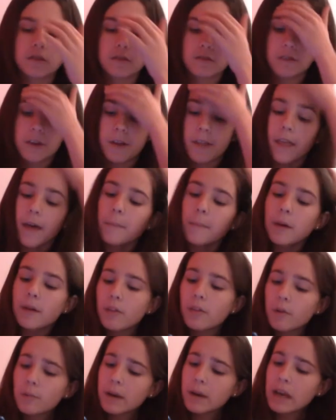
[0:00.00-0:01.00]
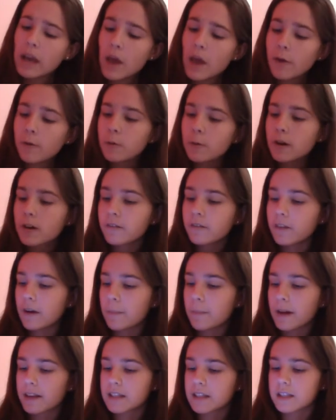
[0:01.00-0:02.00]
Right,
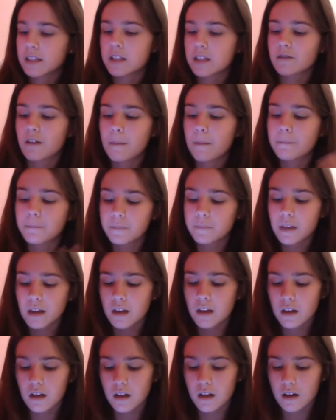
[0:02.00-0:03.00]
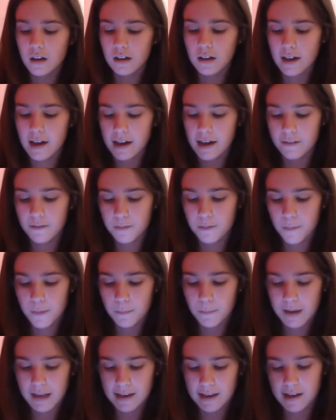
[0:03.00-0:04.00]
back to Instagram. Okay, from
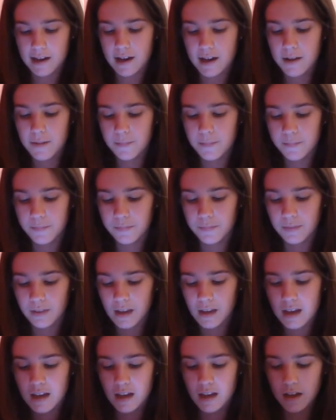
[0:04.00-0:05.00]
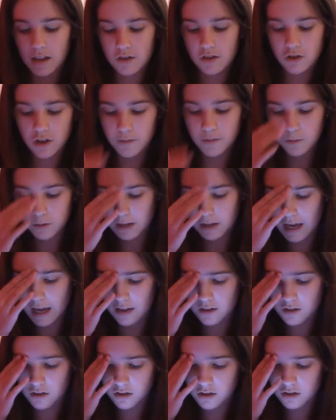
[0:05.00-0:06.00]
Amelia. In truth or
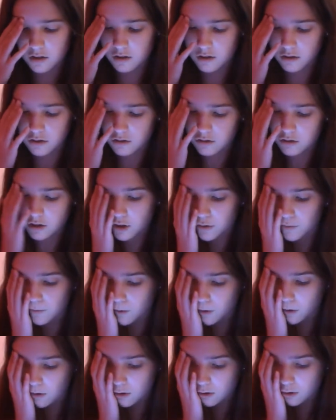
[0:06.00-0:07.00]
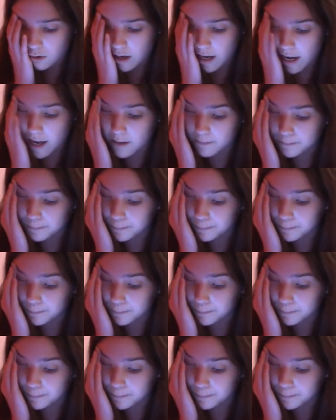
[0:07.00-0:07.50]
dare, do you choose truth or dare?